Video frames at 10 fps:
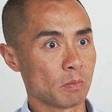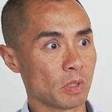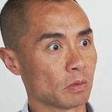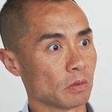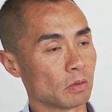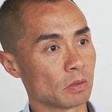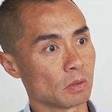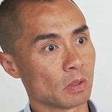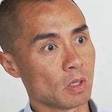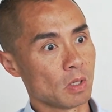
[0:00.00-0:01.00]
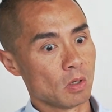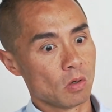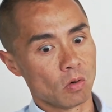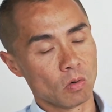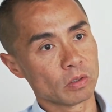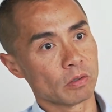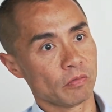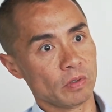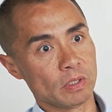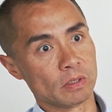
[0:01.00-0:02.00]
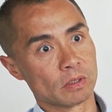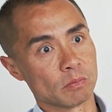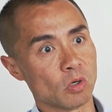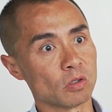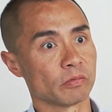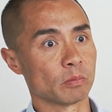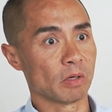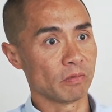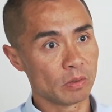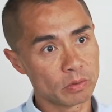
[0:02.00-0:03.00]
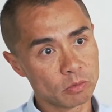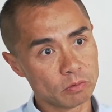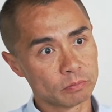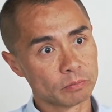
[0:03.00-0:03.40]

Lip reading: because all of the fees, most of them are variable,